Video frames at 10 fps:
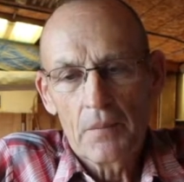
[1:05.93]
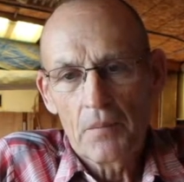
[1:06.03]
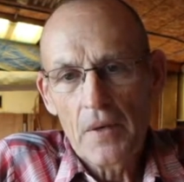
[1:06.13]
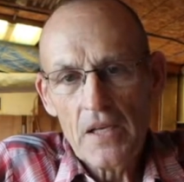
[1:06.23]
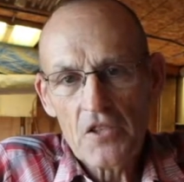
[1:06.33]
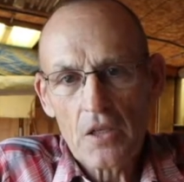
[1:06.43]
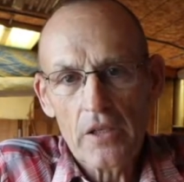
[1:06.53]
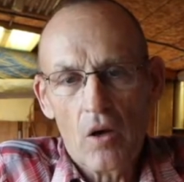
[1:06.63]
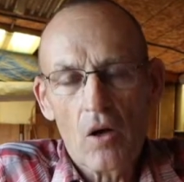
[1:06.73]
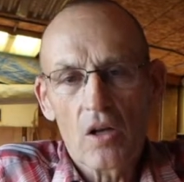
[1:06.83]
Basically
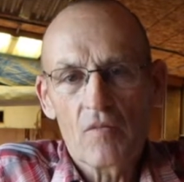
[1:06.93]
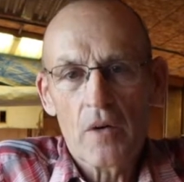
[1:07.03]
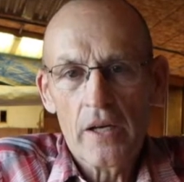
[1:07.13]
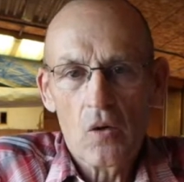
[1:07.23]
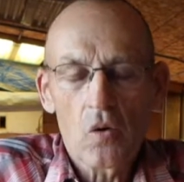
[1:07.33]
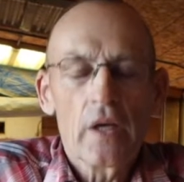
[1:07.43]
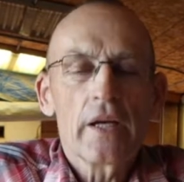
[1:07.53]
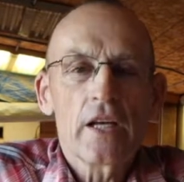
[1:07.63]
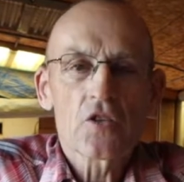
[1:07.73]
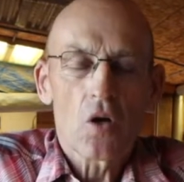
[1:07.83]
all of my own.
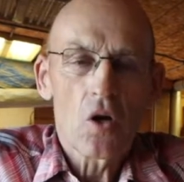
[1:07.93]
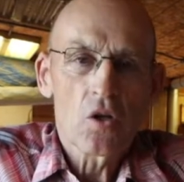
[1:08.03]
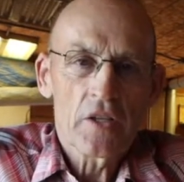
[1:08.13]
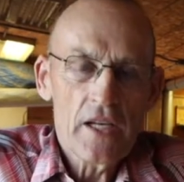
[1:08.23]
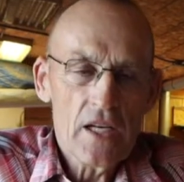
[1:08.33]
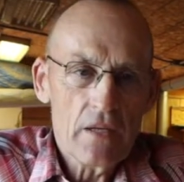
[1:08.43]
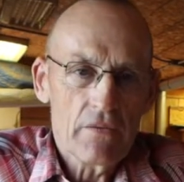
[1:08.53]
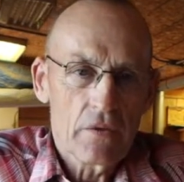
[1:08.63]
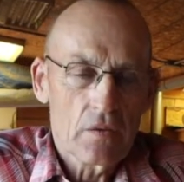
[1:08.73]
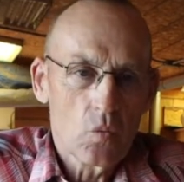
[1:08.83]
It's all
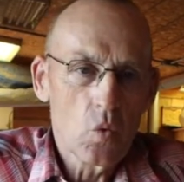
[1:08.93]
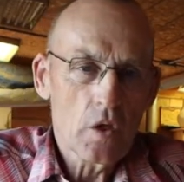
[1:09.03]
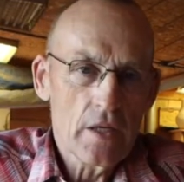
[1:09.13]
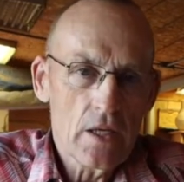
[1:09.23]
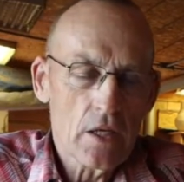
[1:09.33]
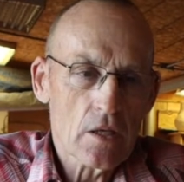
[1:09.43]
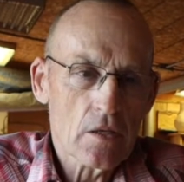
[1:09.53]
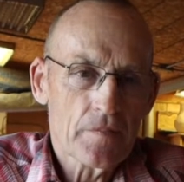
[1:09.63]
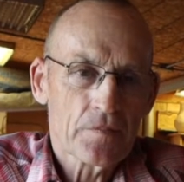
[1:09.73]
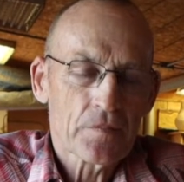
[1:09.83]
native wood
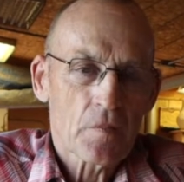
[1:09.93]
here,